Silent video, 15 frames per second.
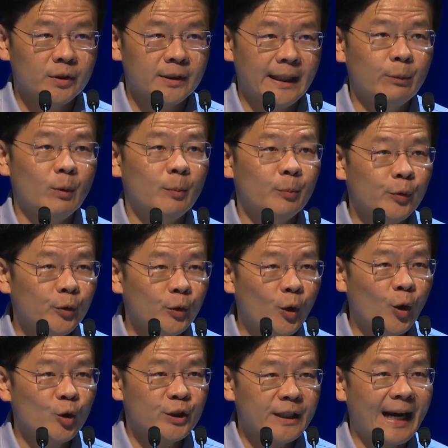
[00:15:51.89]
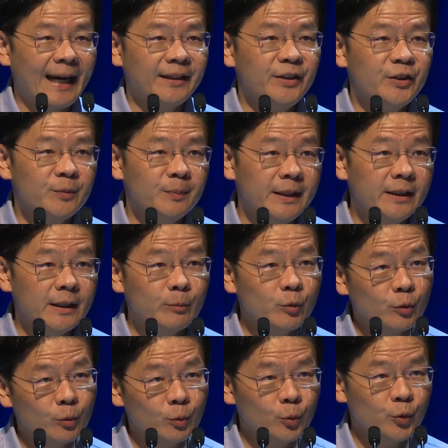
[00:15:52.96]
They were pure Chinese medium
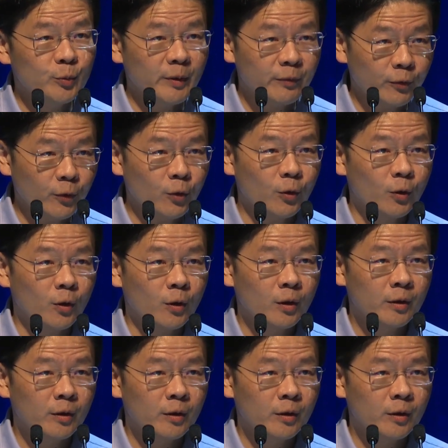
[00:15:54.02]
schools before.